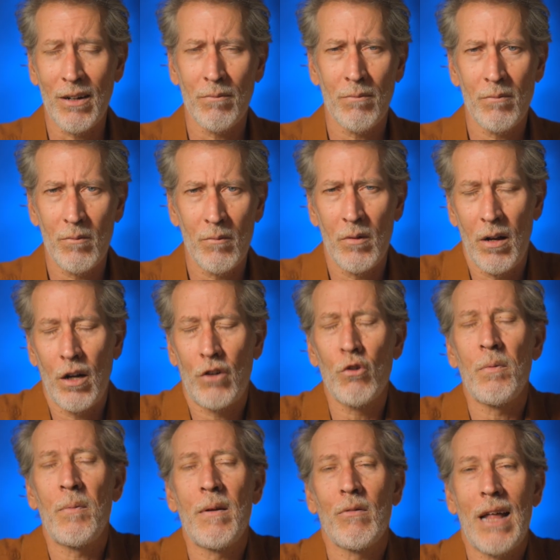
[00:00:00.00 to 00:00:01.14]
a
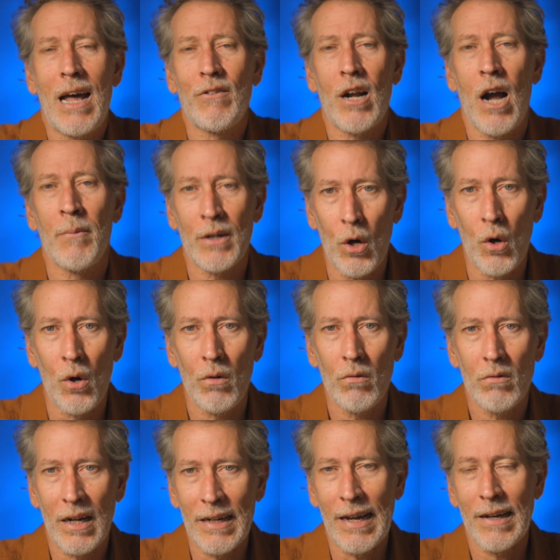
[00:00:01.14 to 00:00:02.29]
group of people that have a common goal,
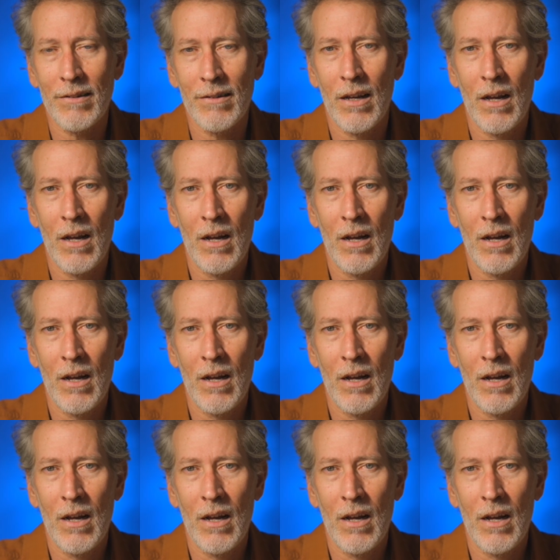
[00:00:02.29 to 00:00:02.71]
I guess.